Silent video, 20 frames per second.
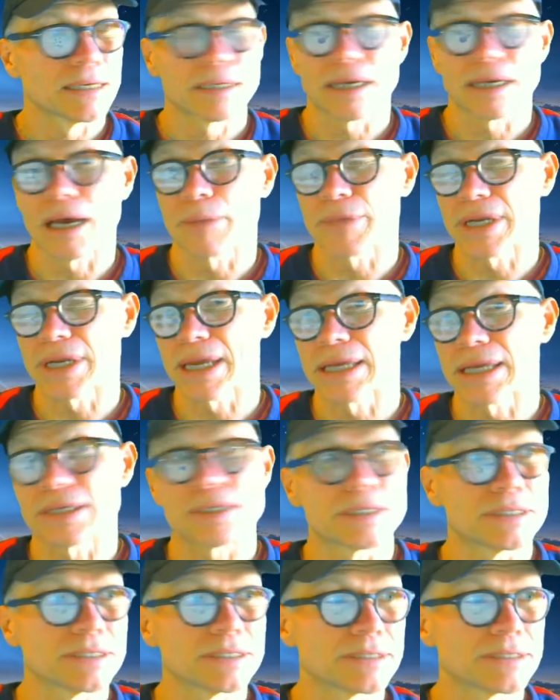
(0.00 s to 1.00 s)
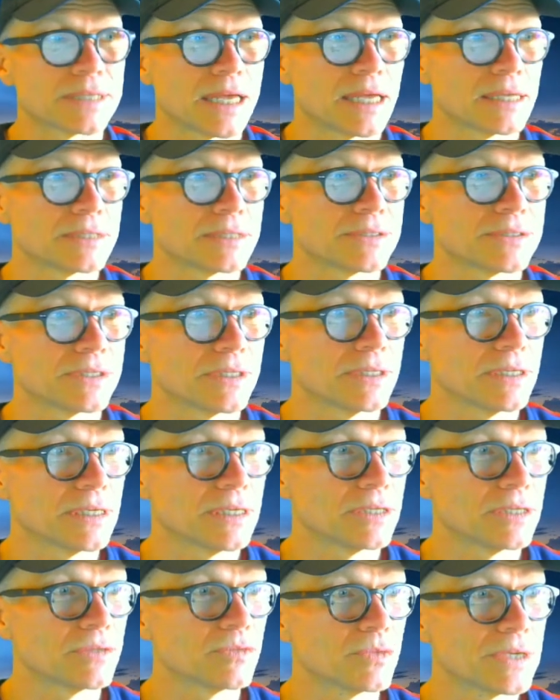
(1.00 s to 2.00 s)
combination designs
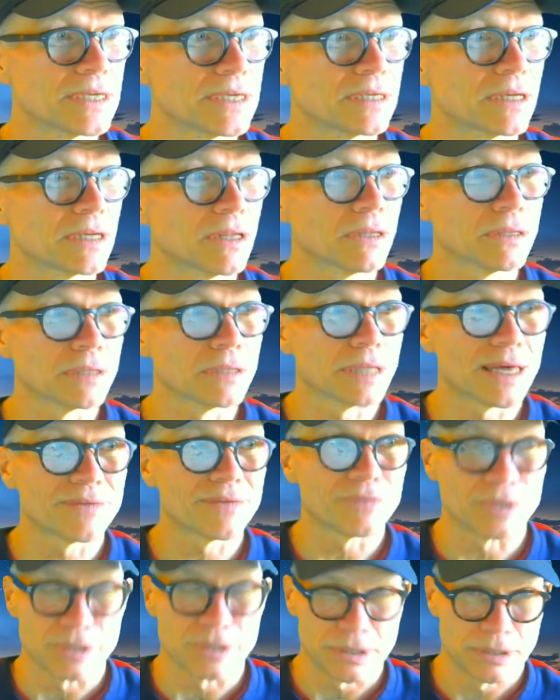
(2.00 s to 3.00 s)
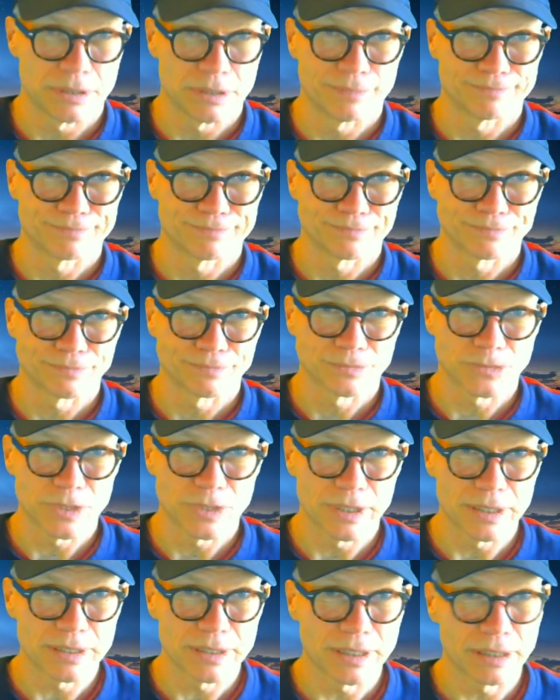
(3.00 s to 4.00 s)
in week 11.
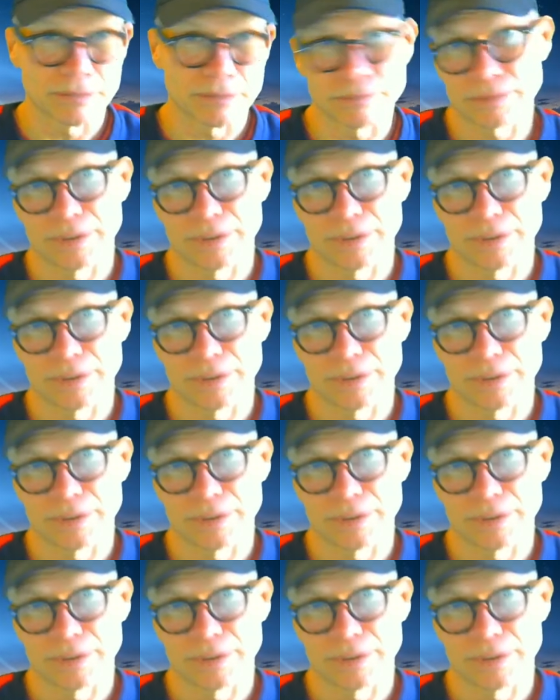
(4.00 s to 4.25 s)
And